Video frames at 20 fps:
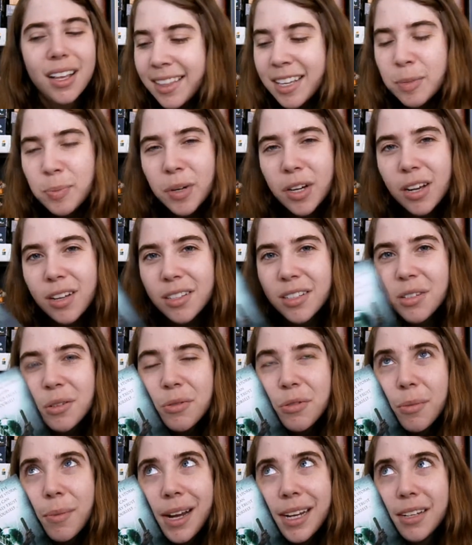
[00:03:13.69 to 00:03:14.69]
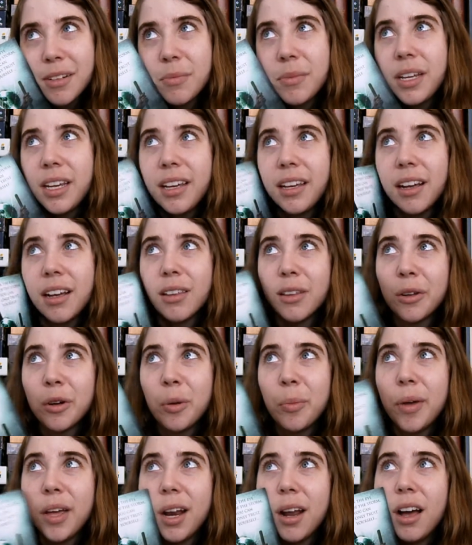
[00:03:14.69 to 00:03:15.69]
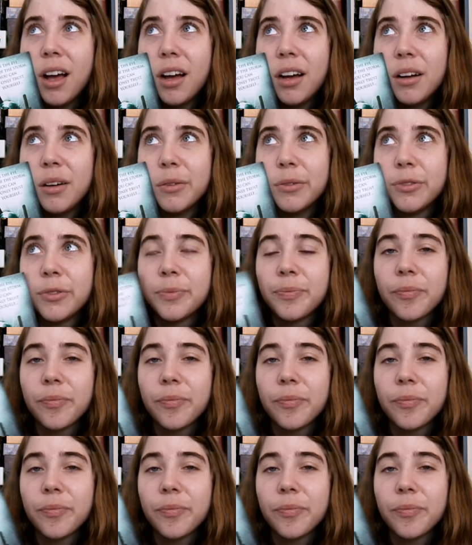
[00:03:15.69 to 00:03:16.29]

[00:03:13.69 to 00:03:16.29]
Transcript: This book also reminded me a little bit of,